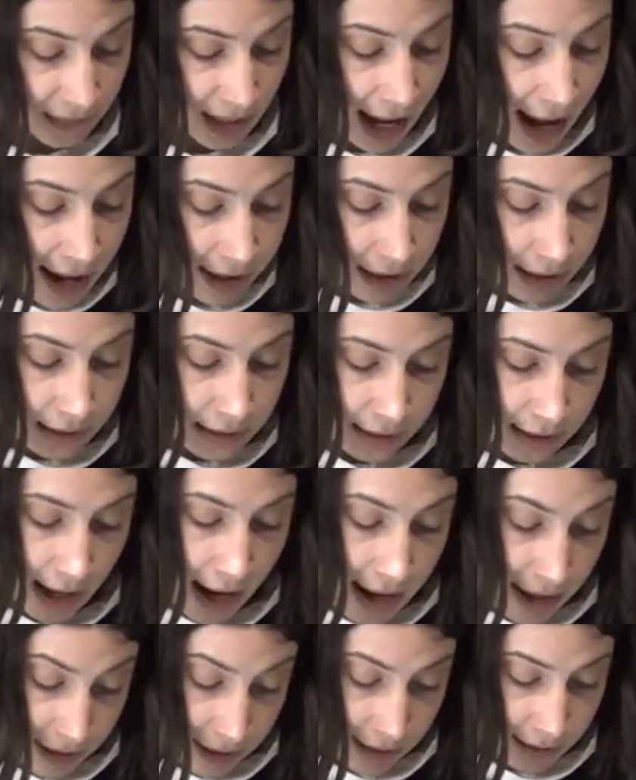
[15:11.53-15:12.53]
At its
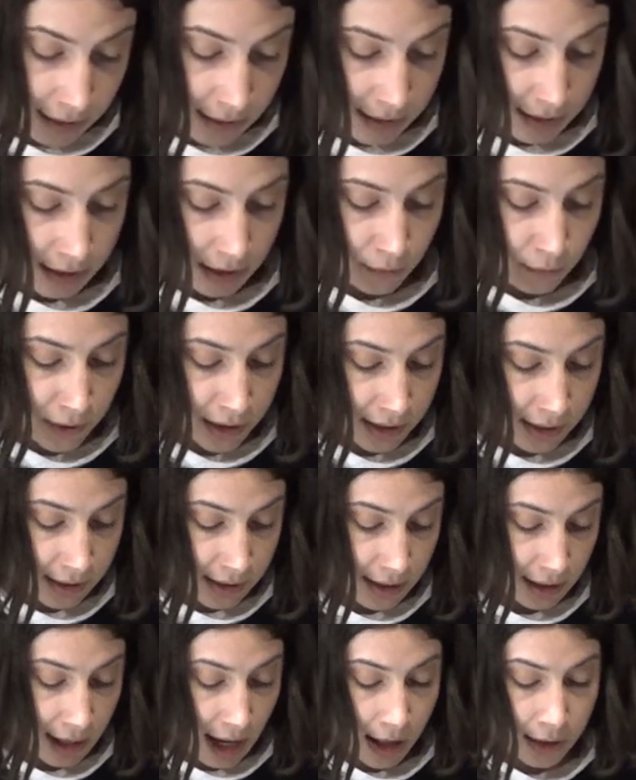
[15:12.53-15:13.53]
essence, it was
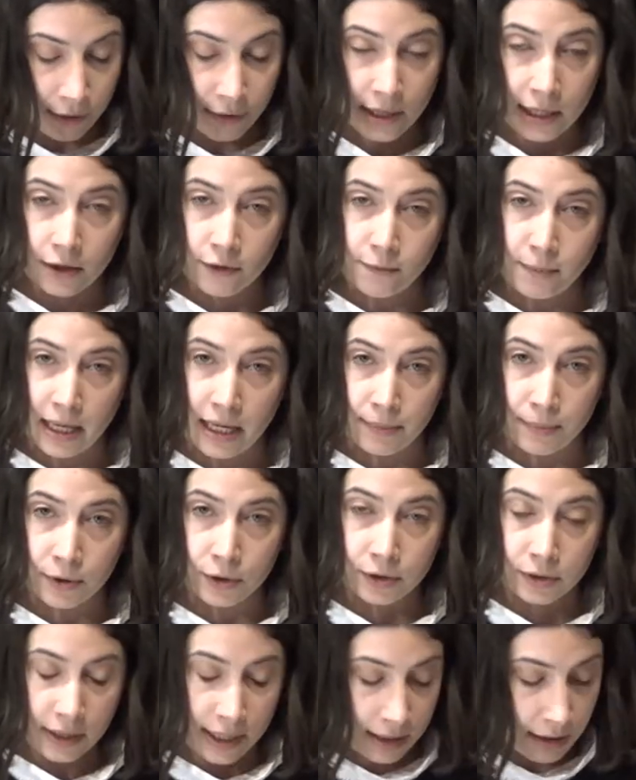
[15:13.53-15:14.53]
the gathering of
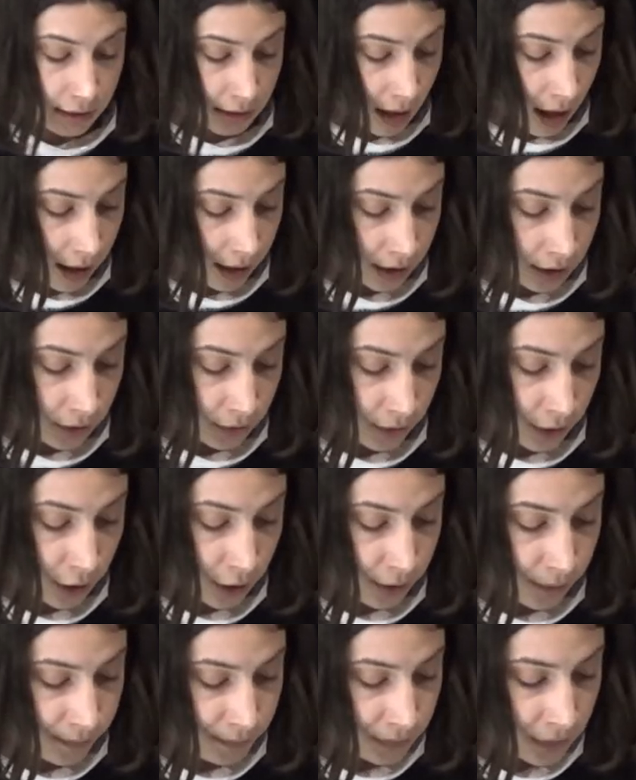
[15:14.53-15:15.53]
people in a darkened
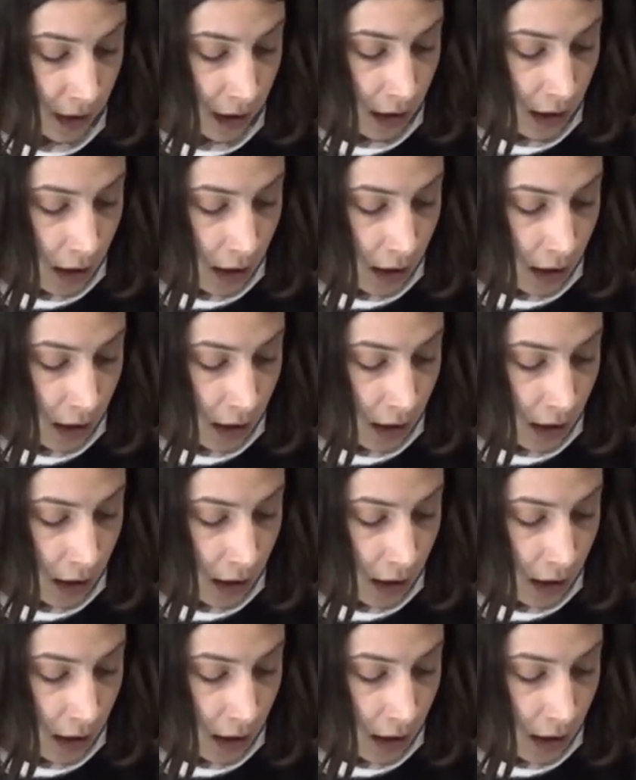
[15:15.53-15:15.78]
room